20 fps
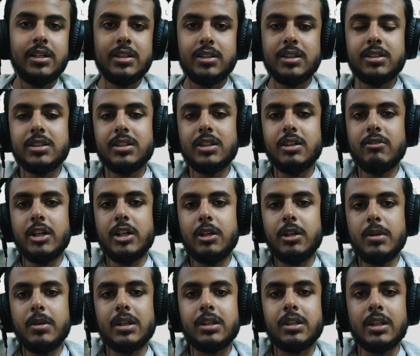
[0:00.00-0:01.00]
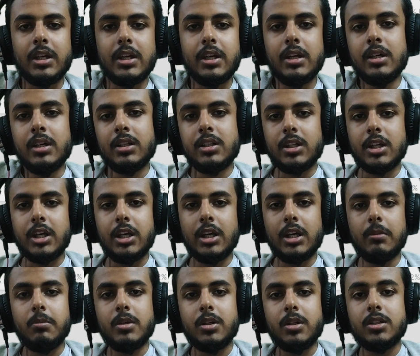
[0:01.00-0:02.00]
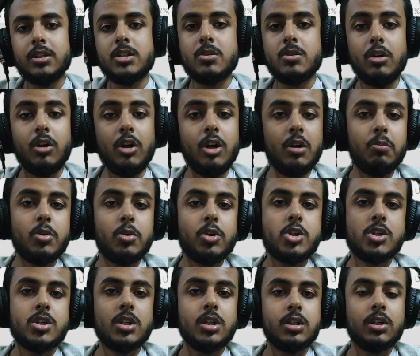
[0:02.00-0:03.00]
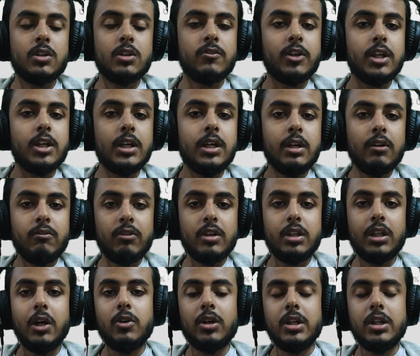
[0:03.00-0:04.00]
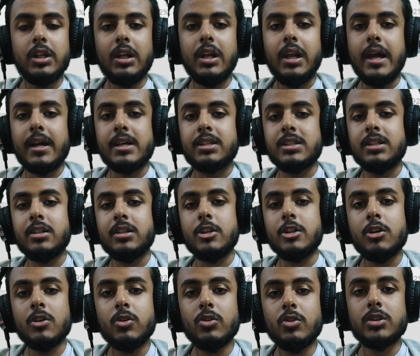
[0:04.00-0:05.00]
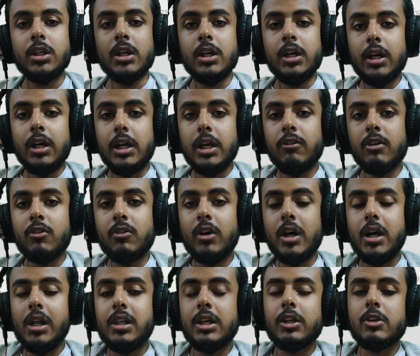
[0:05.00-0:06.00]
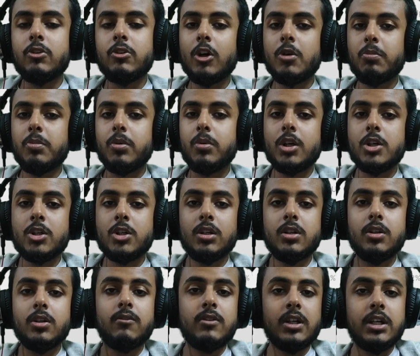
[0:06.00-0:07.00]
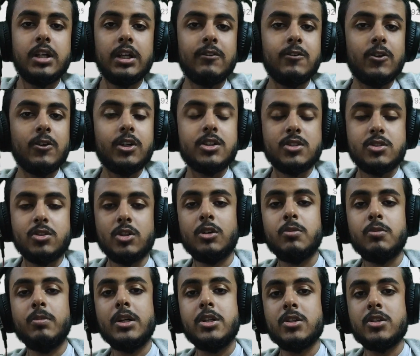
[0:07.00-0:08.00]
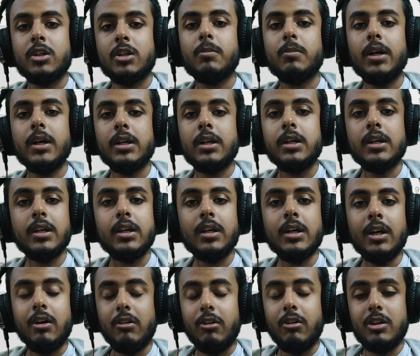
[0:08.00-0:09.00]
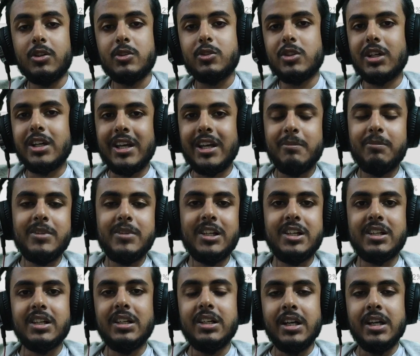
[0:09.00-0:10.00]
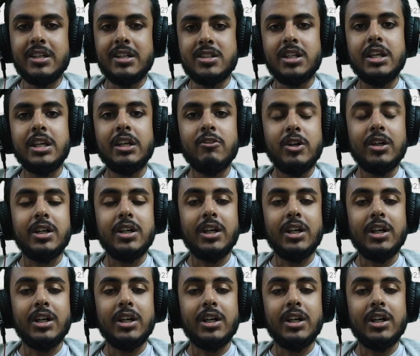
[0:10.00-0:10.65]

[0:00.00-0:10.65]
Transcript: This is a very big thing. The game runs almost stutter free without any lags and issues even while the incorporation of Denuvo is not mentioned by EA although the game literally has Denuvo